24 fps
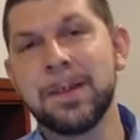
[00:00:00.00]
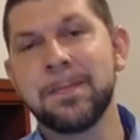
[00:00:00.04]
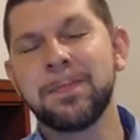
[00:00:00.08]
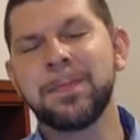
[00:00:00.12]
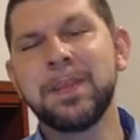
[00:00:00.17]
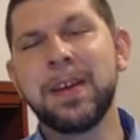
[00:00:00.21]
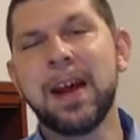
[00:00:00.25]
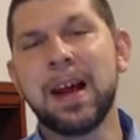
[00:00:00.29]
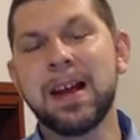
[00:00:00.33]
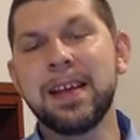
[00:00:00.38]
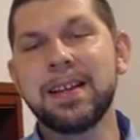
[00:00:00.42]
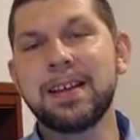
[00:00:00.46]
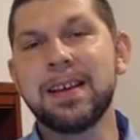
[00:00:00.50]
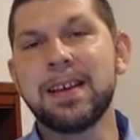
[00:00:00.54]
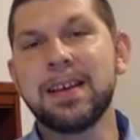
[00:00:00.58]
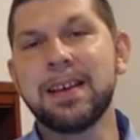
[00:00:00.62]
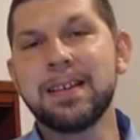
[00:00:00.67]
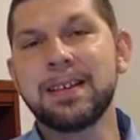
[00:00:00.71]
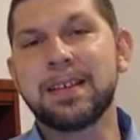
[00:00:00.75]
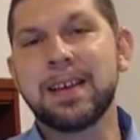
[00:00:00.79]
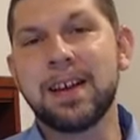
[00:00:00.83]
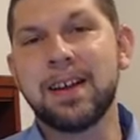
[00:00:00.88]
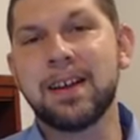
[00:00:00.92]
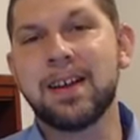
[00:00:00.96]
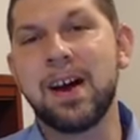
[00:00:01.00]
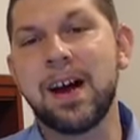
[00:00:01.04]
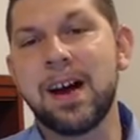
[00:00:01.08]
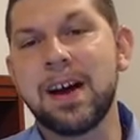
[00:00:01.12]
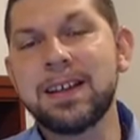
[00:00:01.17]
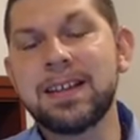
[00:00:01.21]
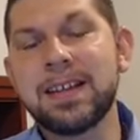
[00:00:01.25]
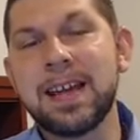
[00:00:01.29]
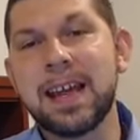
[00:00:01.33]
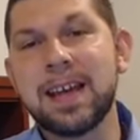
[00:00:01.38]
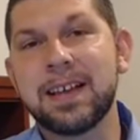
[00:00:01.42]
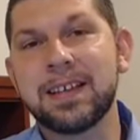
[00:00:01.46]
And the idea is that
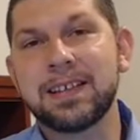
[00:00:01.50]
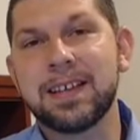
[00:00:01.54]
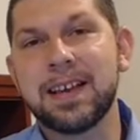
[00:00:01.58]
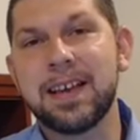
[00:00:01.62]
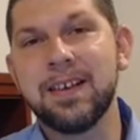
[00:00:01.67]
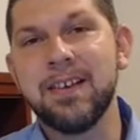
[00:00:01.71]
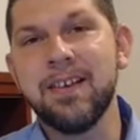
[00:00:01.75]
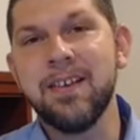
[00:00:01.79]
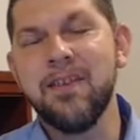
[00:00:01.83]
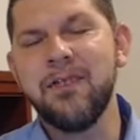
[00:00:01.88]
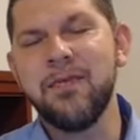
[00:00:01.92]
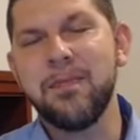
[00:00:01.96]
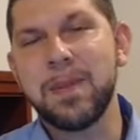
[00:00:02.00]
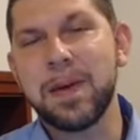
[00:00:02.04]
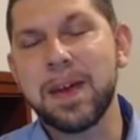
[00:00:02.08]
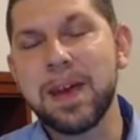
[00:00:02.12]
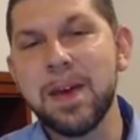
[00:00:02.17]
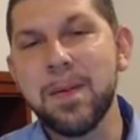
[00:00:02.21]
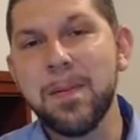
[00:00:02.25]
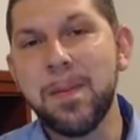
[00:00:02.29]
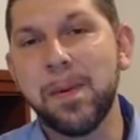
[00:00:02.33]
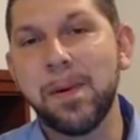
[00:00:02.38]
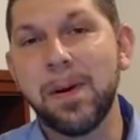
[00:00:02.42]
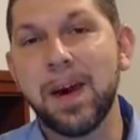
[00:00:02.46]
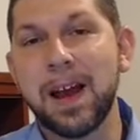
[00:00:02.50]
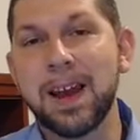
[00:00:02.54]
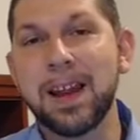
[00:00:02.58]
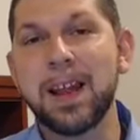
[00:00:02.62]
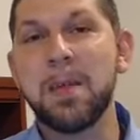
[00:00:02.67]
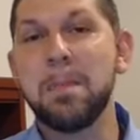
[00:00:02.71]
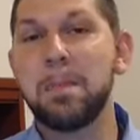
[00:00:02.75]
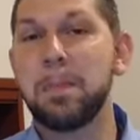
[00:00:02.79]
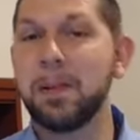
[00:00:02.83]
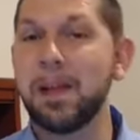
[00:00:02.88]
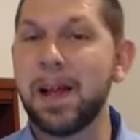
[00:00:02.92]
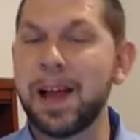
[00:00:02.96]
God takes care of people and
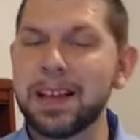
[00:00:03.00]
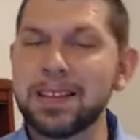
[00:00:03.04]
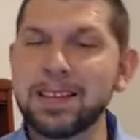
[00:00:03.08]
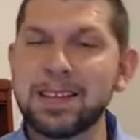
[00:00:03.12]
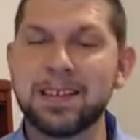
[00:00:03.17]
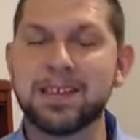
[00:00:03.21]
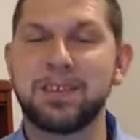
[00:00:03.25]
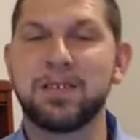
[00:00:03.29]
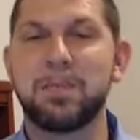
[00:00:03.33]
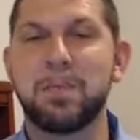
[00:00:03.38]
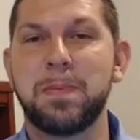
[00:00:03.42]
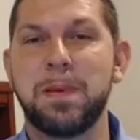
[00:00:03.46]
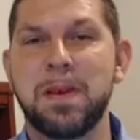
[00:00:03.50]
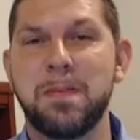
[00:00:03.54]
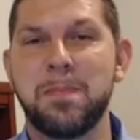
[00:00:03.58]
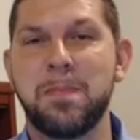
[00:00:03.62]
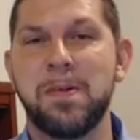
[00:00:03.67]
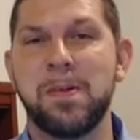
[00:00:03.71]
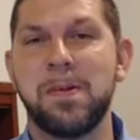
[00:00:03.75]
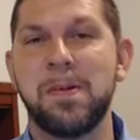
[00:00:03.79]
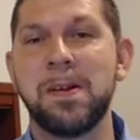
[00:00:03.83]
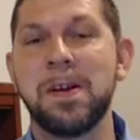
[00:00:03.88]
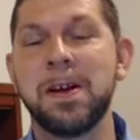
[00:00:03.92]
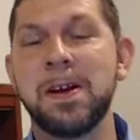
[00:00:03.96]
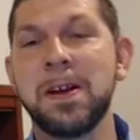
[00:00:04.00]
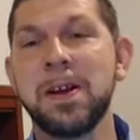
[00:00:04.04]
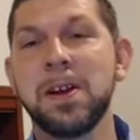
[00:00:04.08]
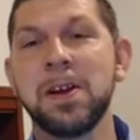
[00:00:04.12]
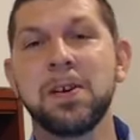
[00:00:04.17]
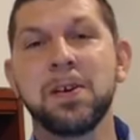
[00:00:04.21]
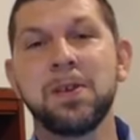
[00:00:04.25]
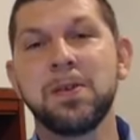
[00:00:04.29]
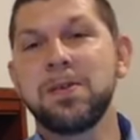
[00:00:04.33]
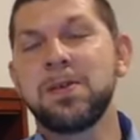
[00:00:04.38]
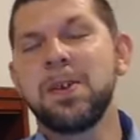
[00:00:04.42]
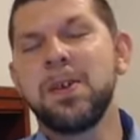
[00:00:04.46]
he blesses people
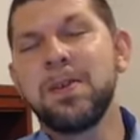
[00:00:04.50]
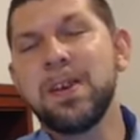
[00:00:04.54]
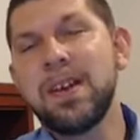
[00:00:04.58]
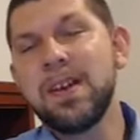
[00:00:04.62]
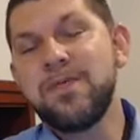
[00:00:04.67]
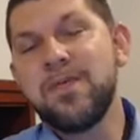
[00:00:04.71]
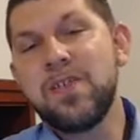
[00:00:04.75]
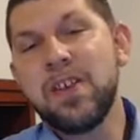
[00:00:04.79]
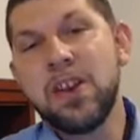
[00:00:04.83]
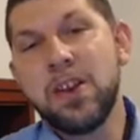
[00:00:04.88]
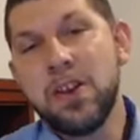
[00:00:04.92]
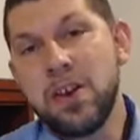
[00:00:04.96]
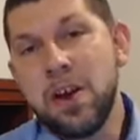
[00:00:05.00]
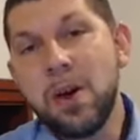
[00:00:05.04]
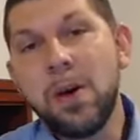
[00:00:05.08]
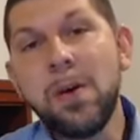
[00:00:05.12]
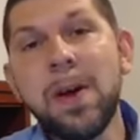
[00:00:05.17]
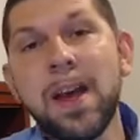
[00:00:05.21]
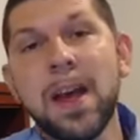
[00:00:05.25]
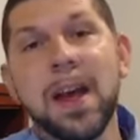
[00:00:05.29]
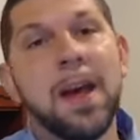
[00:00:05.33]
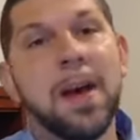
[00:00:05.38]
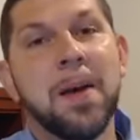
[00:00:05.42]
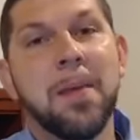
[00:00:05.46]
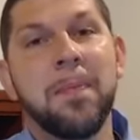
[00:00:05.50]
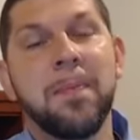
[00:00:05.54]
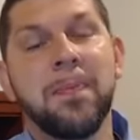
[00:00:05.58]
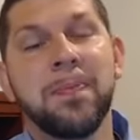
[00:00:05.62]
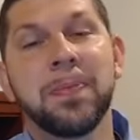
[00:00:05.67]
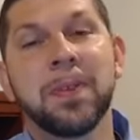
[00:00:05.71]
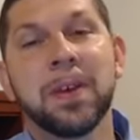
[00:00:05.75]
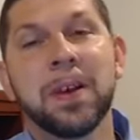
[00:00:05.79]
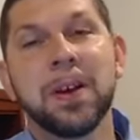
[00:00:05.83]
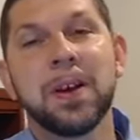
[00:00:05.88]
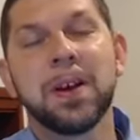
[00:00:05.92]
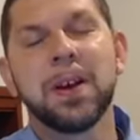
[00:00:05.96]
who don't even know him,
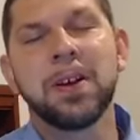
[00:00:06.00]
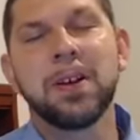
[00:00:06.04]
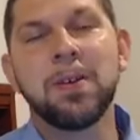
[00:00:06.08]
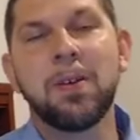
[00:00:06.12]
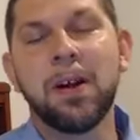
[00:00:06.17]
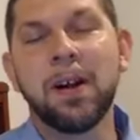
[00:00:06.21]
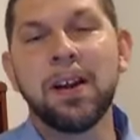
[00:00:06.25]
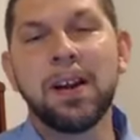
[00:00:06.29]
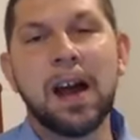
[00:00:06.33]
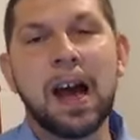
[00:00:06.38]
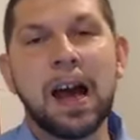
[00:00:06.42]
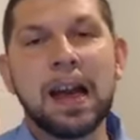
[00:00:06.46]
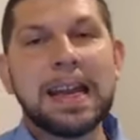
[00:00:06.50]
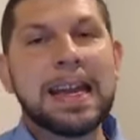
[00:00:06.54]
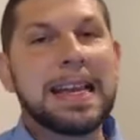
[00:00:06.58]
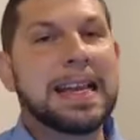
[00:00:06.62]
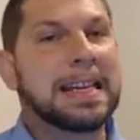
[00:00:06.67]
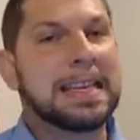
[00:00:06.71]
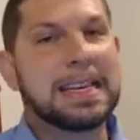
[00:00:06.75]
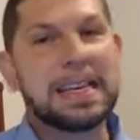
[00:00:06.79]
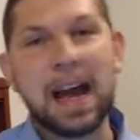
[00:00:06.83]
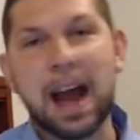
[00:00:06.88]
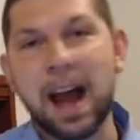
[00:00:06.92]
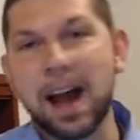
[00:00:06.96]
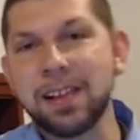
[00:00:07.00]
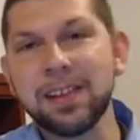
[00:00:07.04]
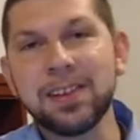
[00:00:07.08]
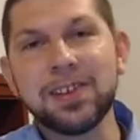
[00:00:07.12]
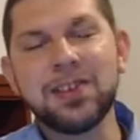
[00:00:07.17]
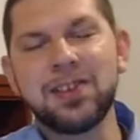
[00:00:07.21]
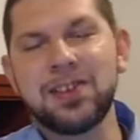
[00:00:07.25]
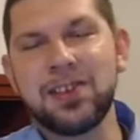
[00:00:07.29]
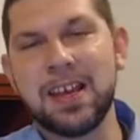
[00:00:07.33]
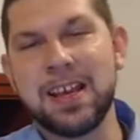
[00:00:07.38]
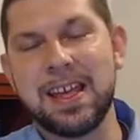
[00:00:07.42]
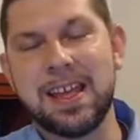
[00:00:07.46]
who are not
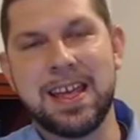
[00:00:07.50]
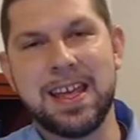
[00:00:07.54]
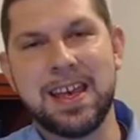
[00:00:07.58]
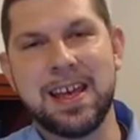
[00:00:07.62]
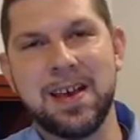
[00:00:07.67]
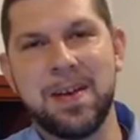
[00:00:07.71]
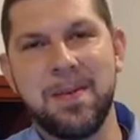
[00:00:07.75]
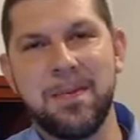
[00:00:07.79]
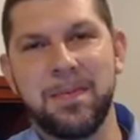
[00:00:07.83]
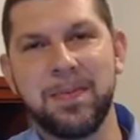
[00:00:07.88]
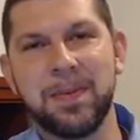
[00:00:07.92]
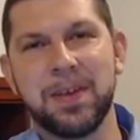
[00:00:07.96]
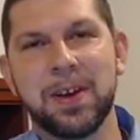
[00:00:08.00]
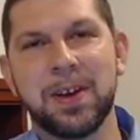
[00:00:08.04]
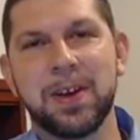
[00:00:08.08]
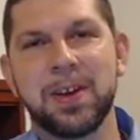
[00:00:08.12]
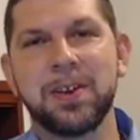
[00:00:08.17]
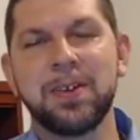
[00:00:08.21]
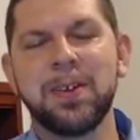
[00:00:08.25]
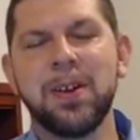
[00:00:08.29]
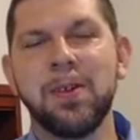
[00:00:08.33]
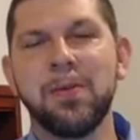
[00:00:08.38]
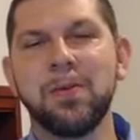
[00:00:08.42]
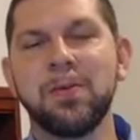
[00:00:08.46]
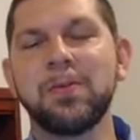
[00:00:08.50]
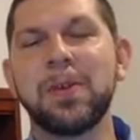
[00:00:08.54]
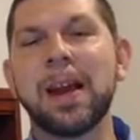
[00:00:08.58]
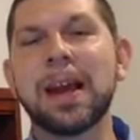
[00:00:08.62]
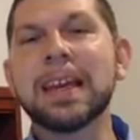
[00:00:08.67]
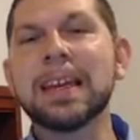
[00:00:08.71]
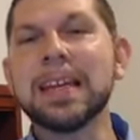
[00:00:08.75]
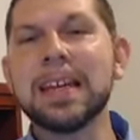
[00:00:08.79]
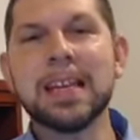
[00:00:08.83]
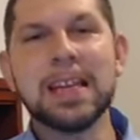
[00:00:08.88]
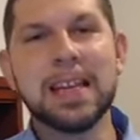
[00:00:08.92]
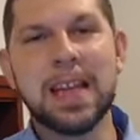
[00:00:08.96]
acknowledging him, who don't
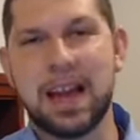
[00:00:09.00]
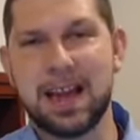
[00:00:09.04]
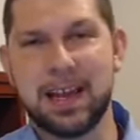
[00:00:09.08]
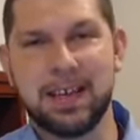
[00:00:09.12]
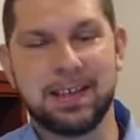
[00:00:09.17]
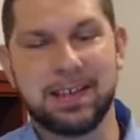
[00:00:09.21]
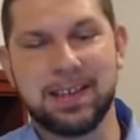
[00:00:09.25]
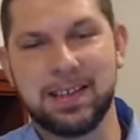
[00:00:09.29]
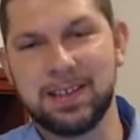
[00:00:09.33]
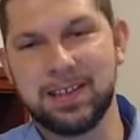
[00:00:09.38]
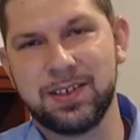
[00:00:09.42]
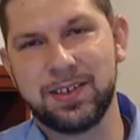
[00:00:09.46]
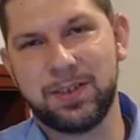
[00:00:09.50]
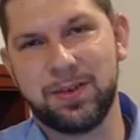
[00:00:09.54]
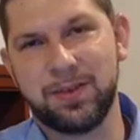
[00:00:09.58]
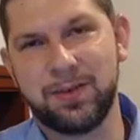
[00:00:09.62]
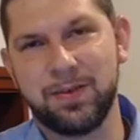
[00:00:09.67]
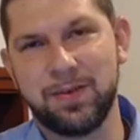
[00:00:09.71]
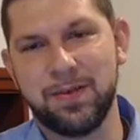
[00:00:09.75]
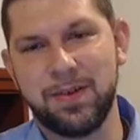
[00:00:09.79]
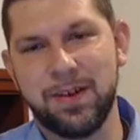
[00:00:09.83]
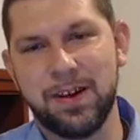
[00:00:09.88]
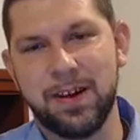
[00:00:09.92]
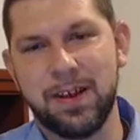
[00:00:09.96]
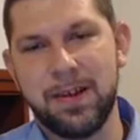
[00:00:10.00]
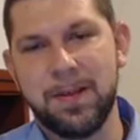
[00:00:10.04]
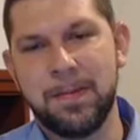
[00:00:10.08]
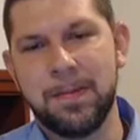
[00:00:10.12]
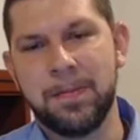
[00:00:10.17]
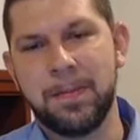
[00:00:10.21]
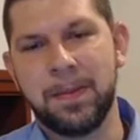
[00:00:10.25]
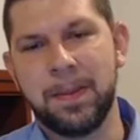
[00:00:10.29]
recognize his authority.